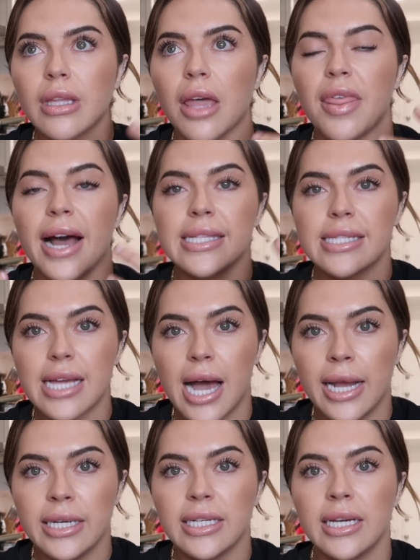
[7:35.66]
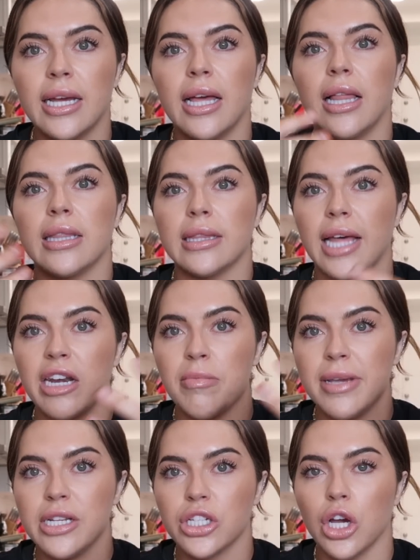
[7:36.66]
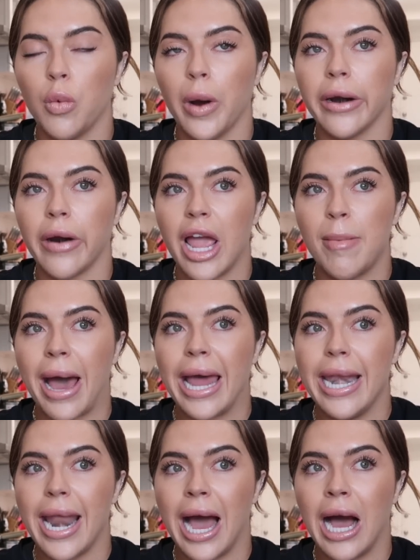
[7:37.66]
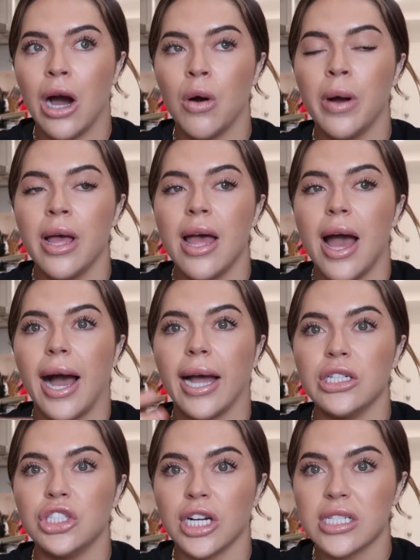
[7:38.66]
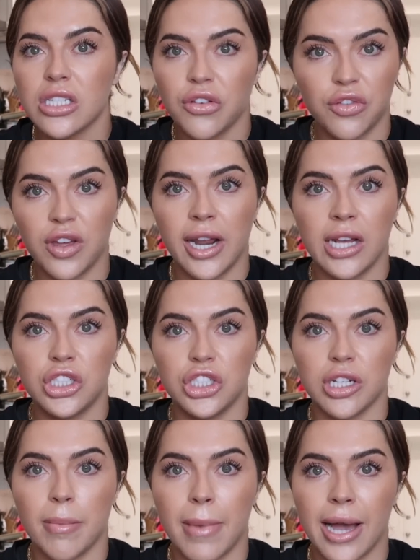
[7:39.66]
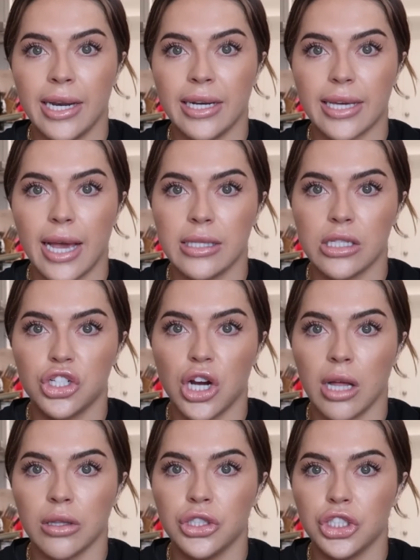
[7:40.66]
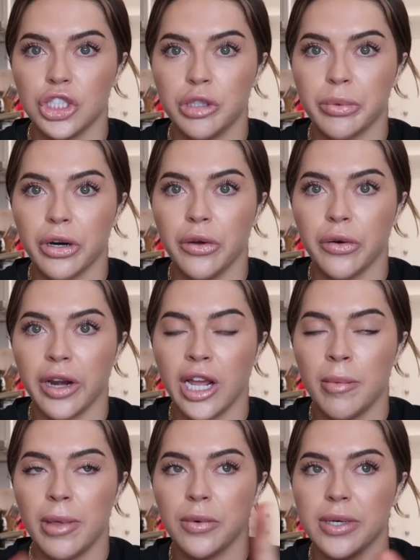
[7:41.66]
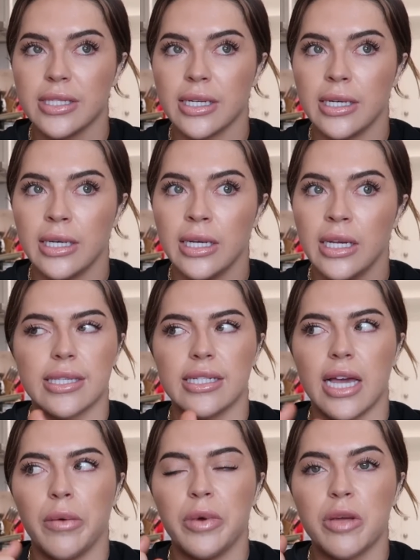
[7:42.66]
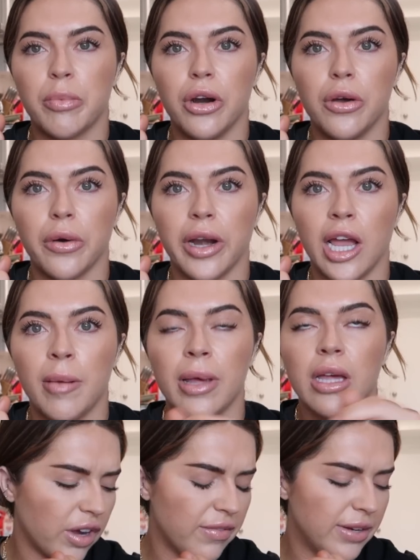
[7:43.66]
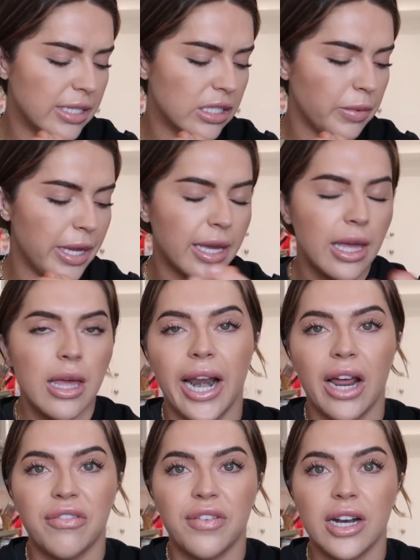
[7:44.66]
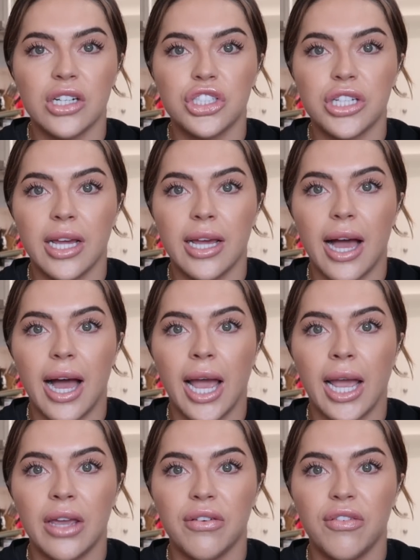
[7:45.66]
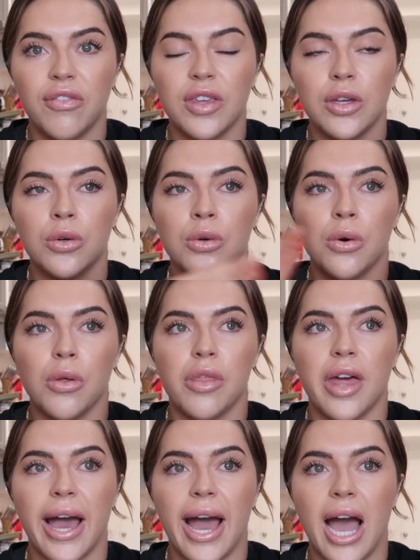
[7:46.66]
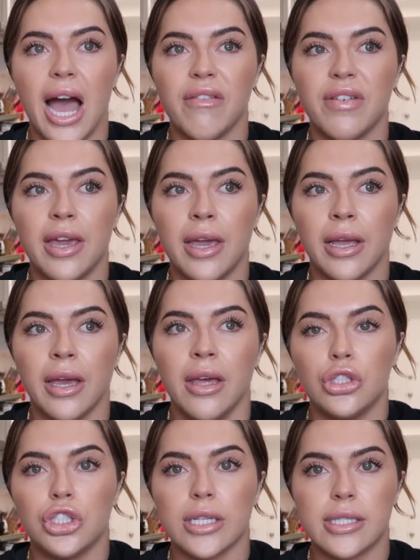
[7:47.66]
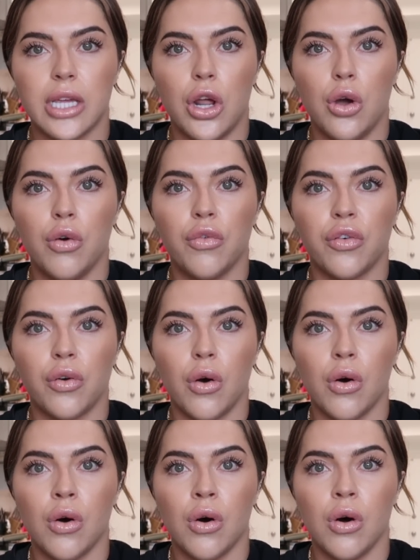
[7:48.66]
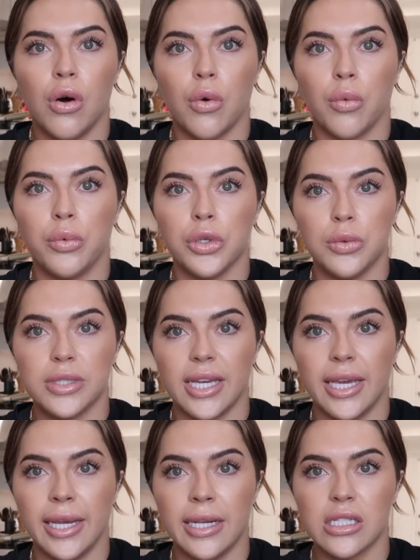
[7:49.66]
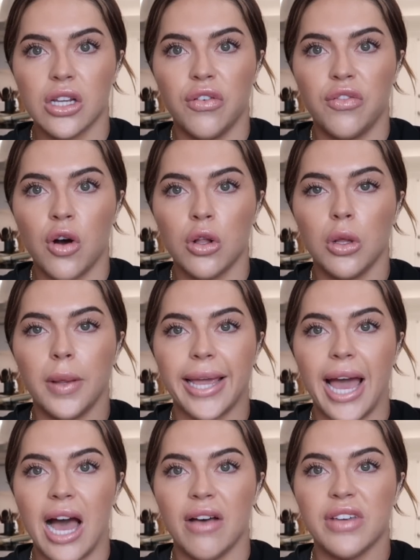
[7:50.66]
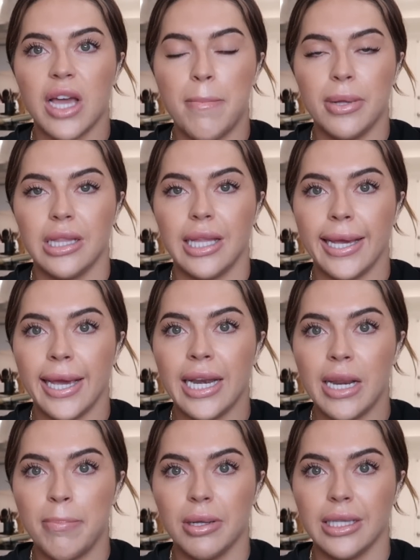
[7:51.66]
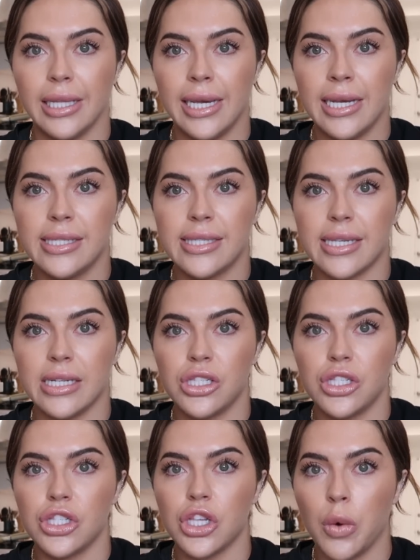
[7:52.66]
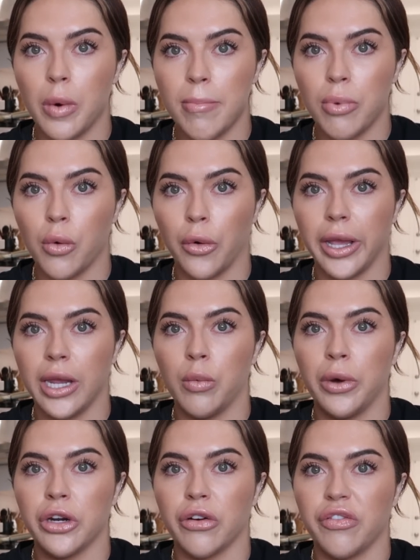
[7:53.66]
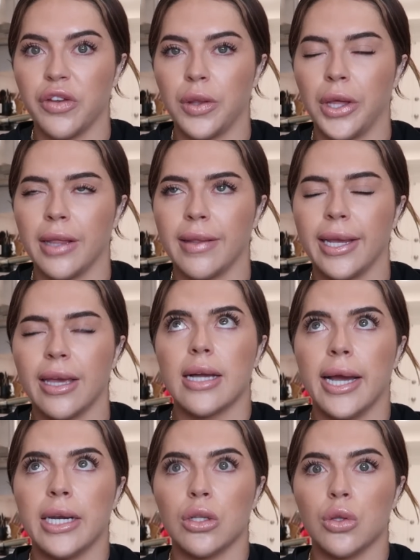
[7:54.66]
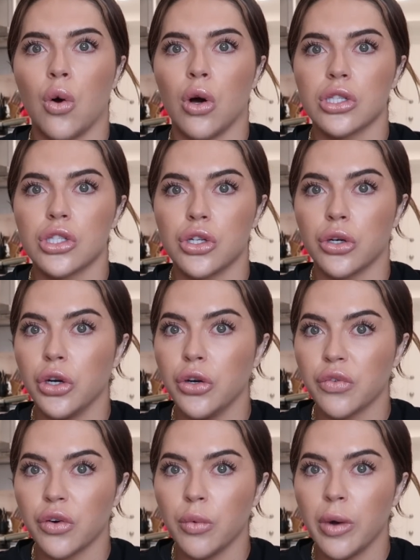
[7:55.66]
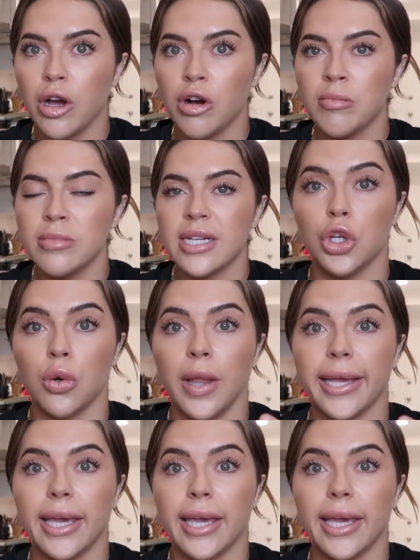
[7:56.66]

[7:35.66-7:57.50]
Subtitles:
that's kind of led me to where I am at now. I just finished mine and Ken's Challenge U program. It's a 10-week program, 5 days a week. And I finished it. I feel that having just an overall routine to follow, like having a plan in place is so important when you're feeling like kind of lost or overwhelmed. You're like